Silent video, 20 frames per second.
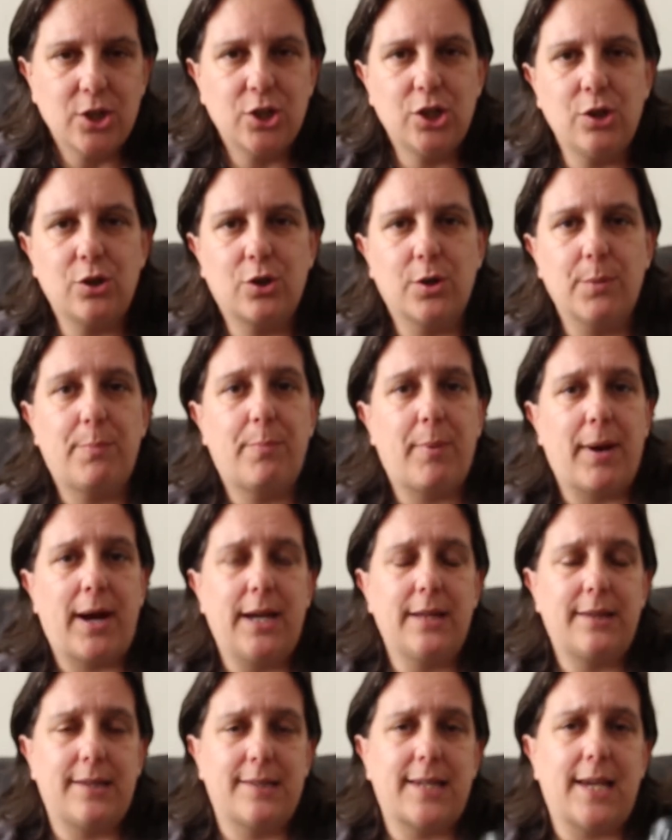You could
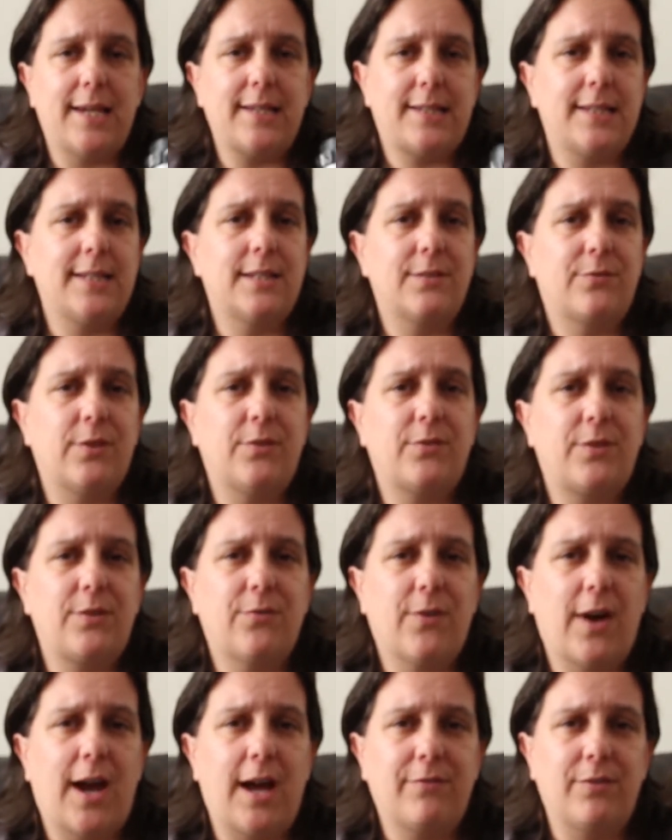buy this
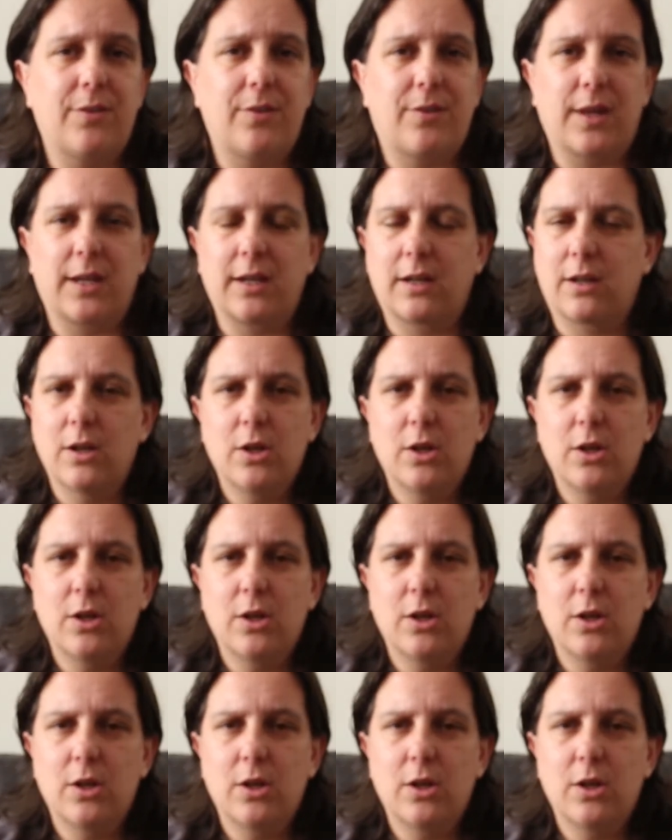18-55 and think,